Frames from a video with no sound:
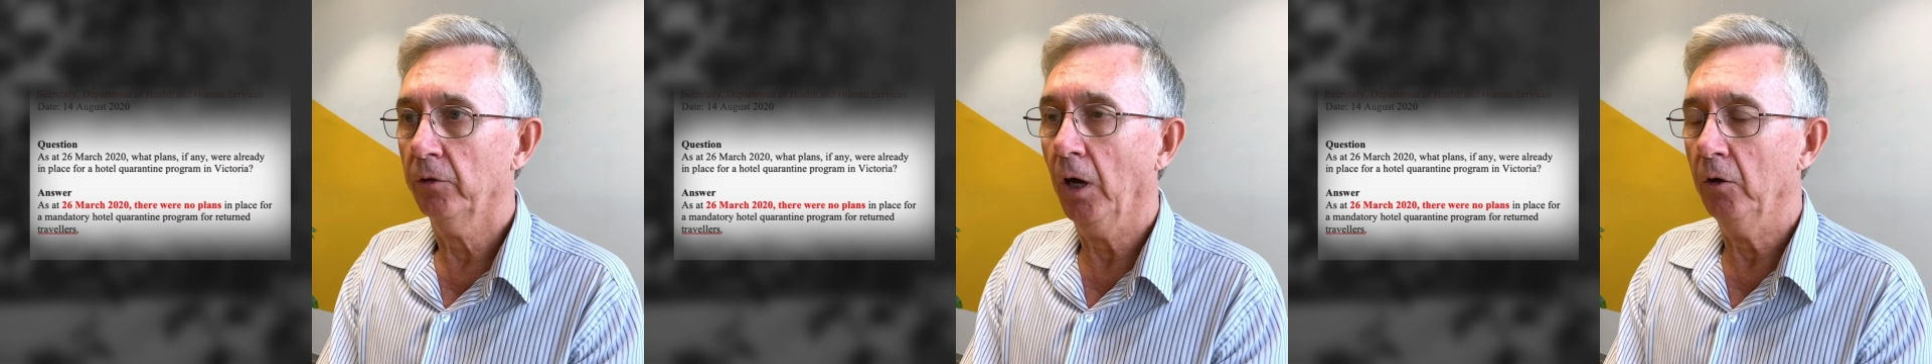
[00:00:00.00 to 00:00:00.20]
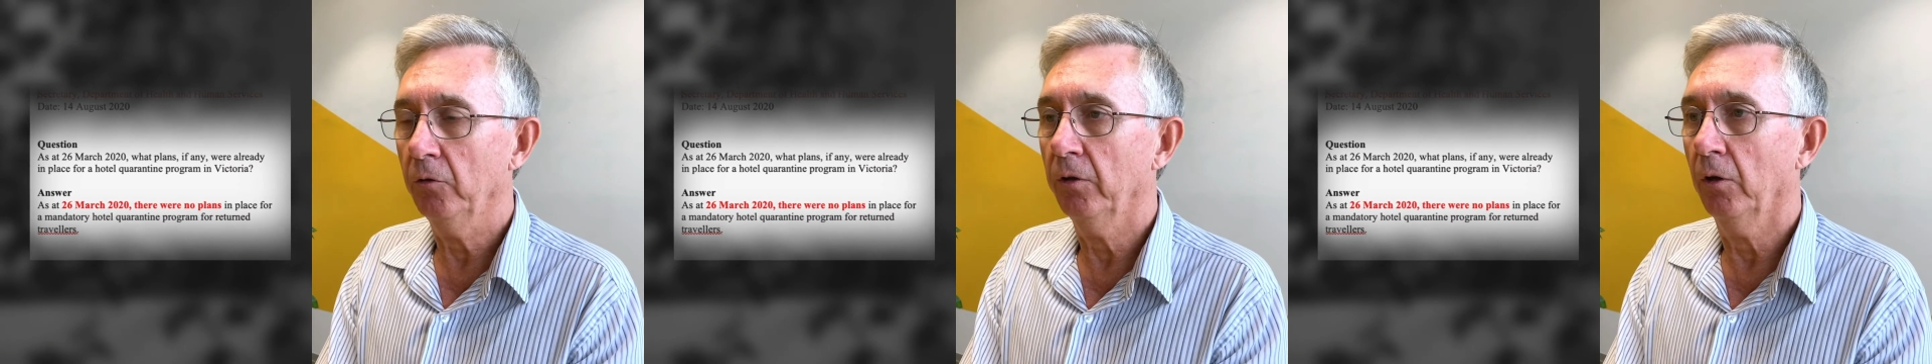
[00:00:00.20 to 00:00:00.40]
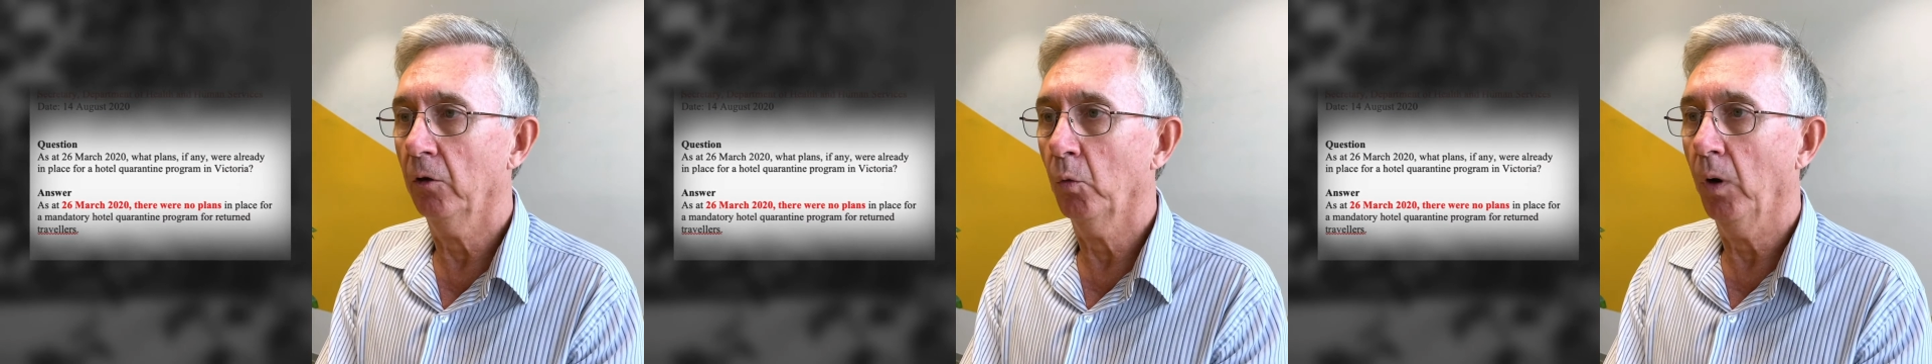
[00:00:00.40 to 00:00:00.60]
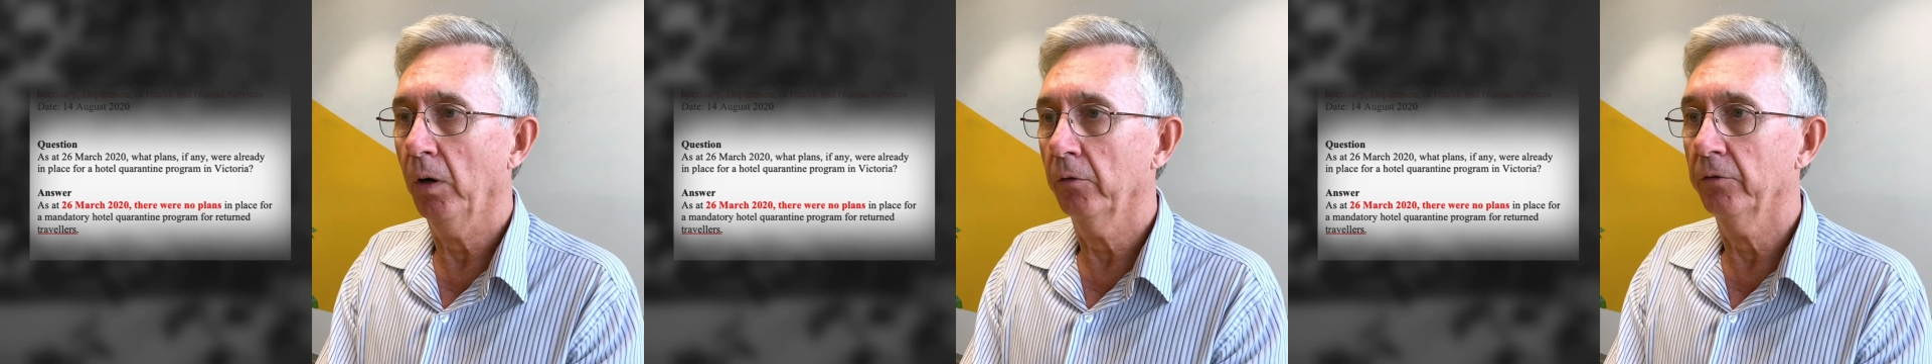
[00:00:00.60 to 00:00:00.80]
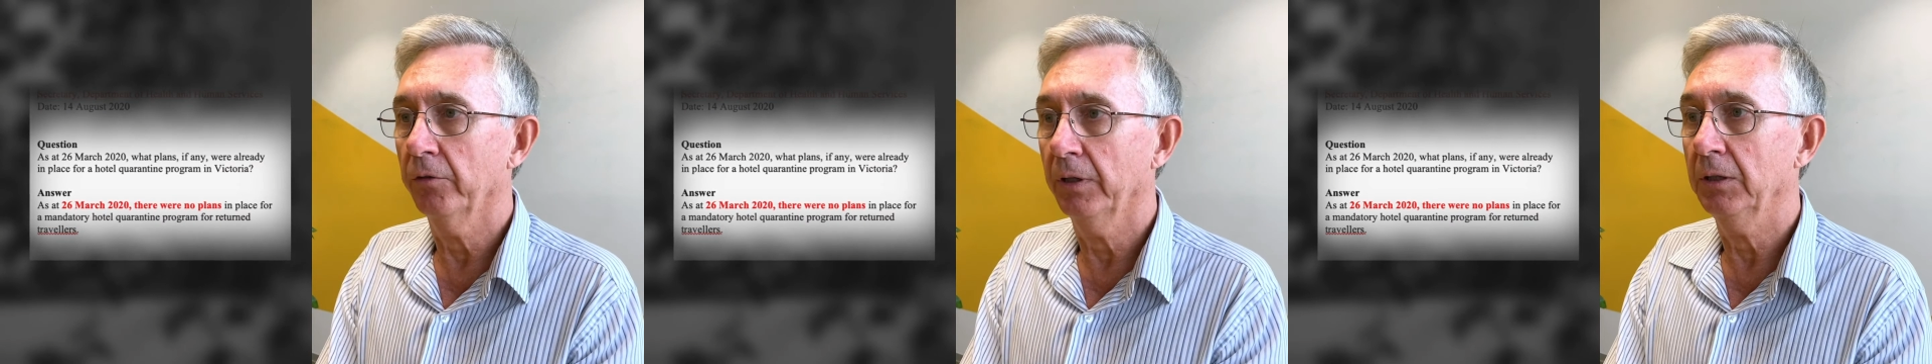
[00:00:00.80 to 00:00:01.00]
hotel
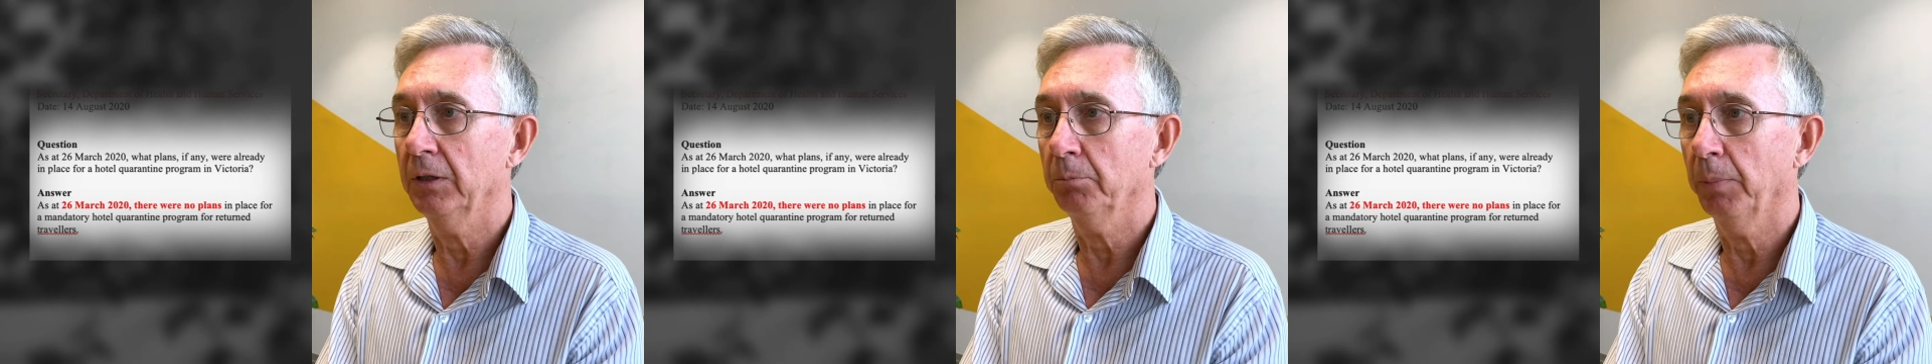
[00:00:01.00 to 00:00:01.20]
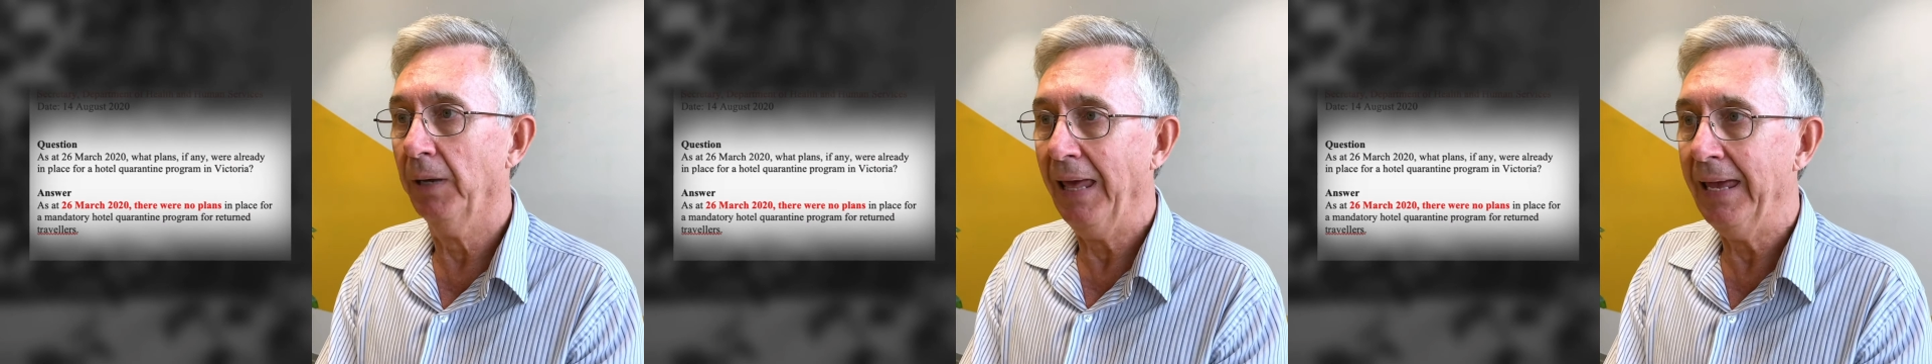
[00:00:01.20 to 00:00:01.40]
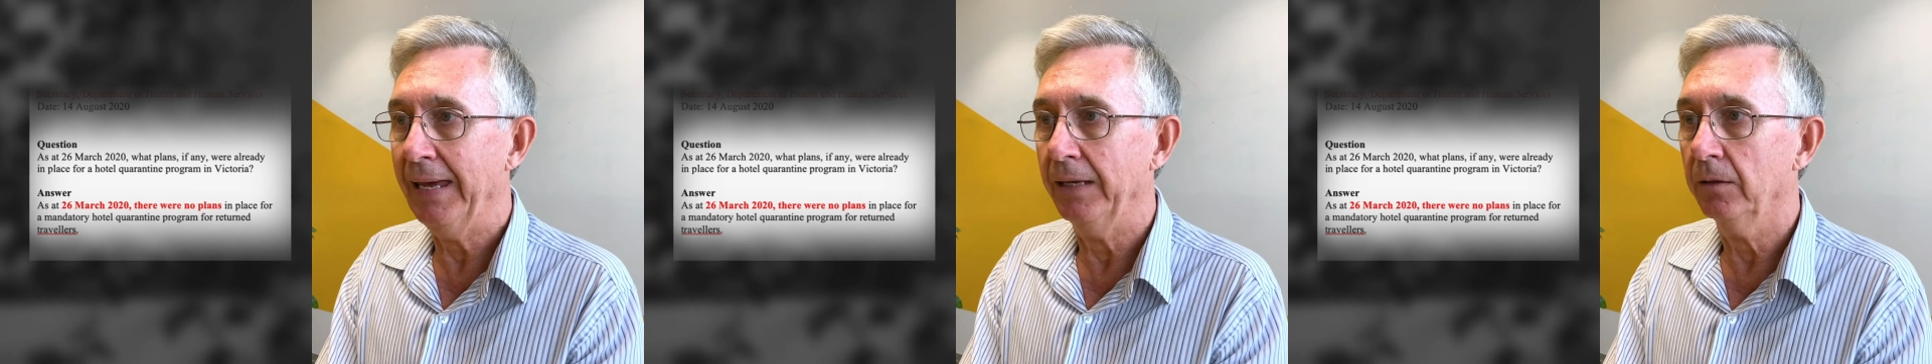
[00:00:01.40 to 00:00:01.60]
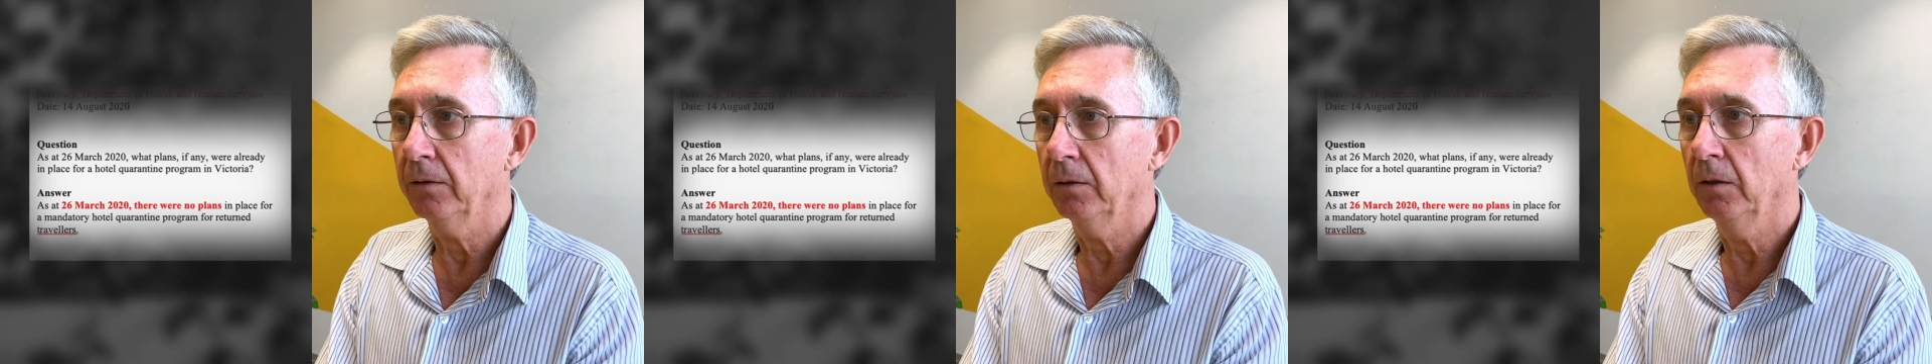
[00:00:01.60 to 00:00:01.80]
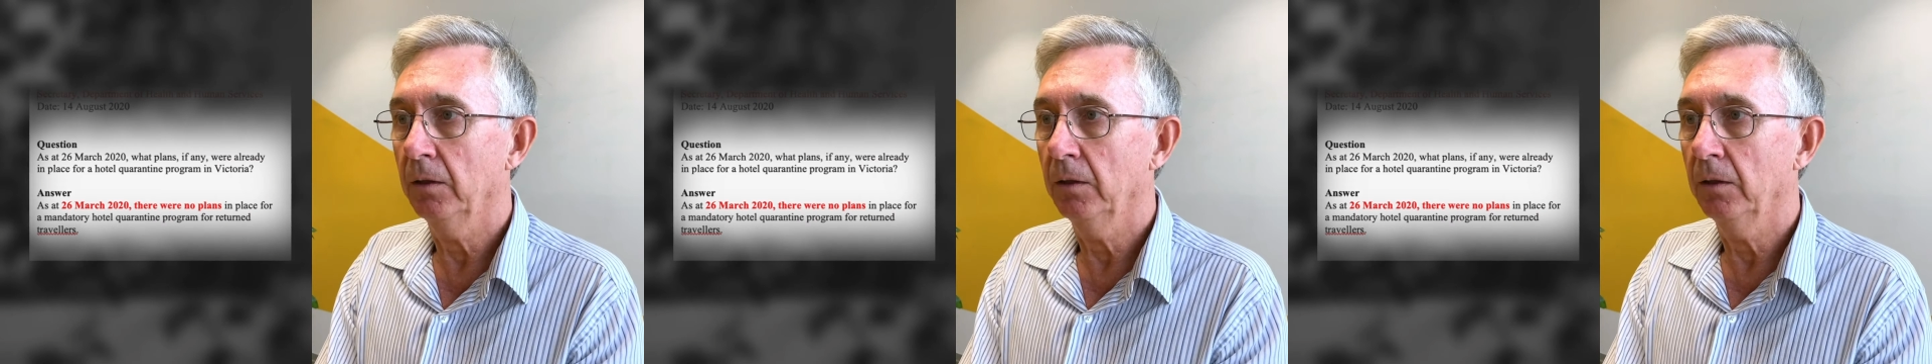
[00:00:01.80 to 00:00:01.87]
quarantine plan,